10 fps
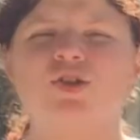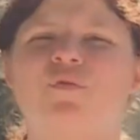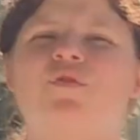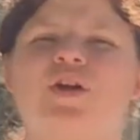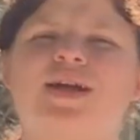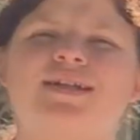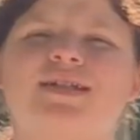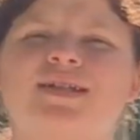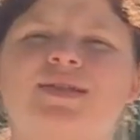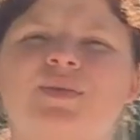Don't forget
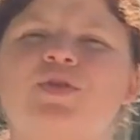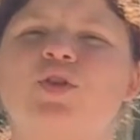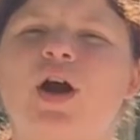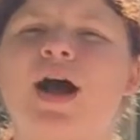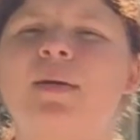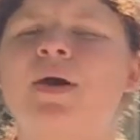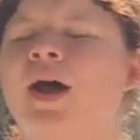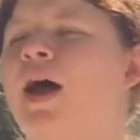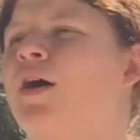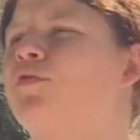to subscribe
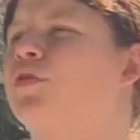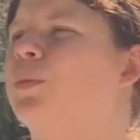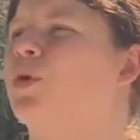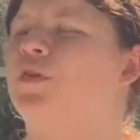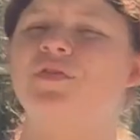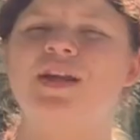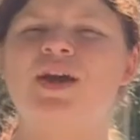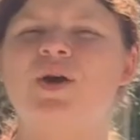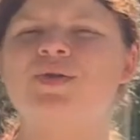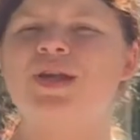for more
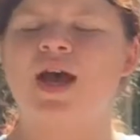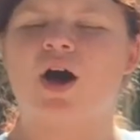videos.